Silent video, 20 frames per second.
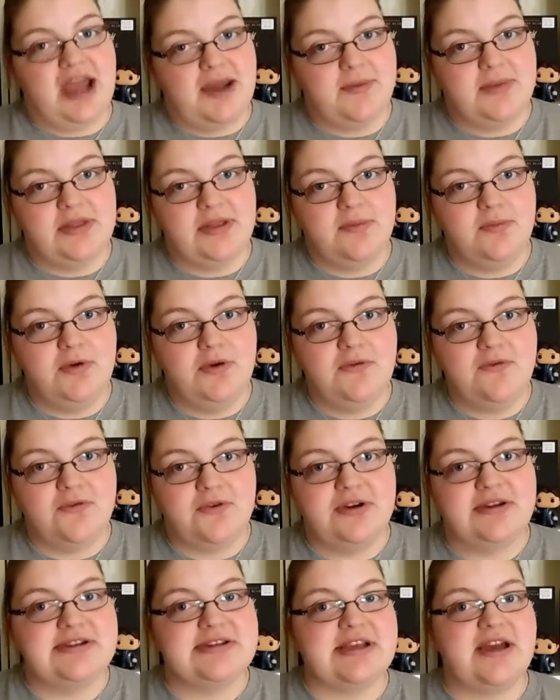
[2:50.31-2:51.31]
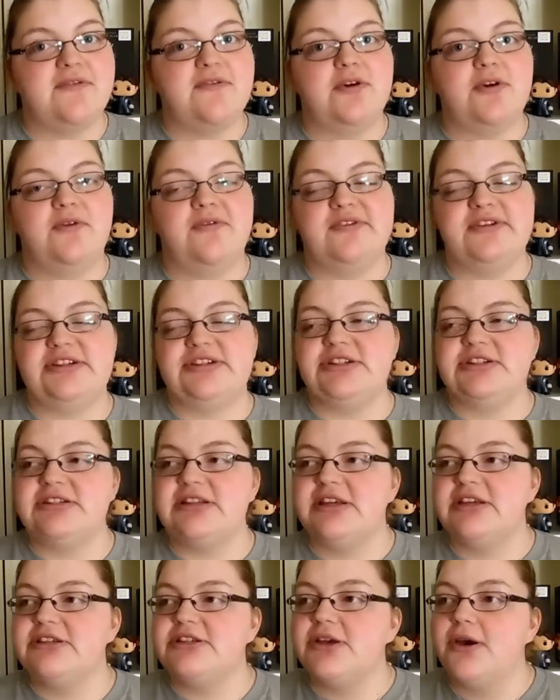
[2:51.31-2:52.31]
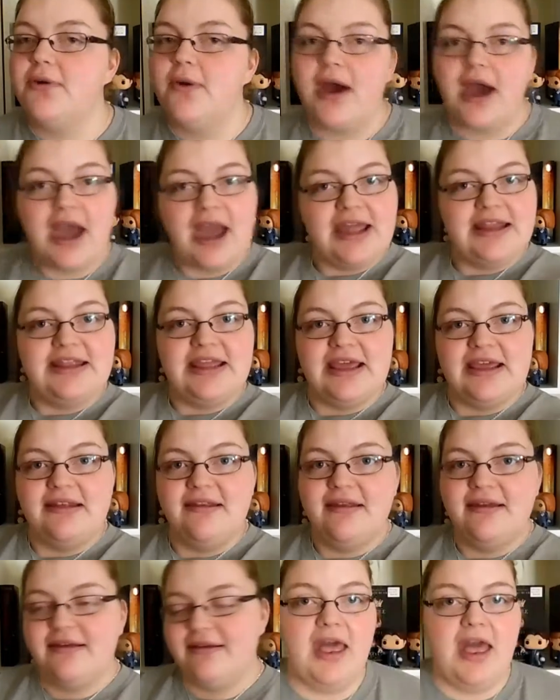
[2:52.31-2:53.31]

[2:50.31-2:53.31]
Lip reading: I'm in the mood for Discovery of Witches. So I did.